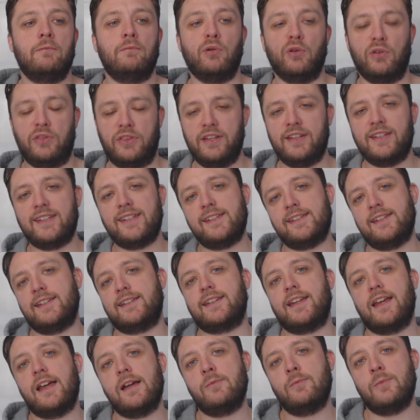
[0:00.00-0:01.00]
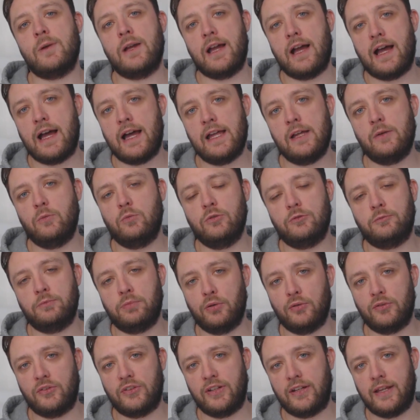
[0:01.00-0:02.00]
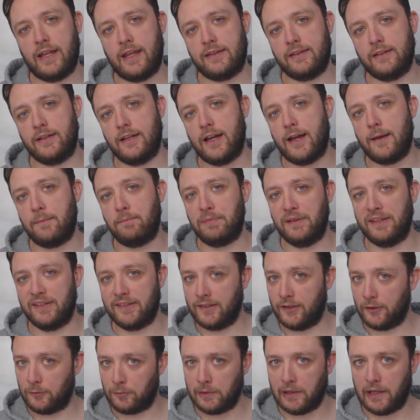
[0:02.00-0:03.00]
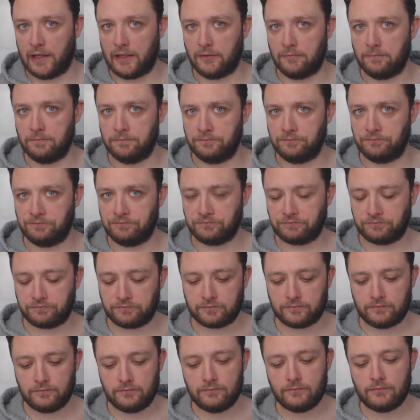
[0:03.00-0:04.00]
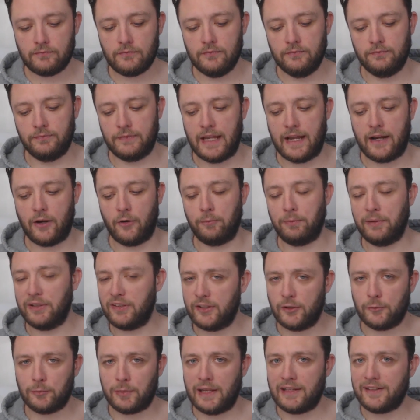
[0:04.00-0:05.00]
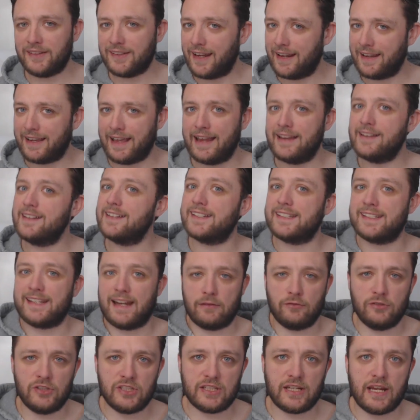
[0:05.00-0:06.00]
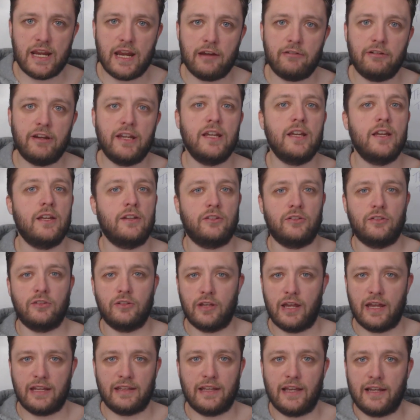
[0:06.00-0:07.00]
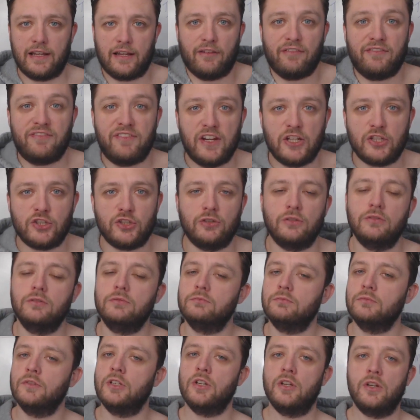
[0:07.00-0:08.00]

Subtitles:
But this is a time where I would put together a business plan. Now, business plans, again, sound scary and like official.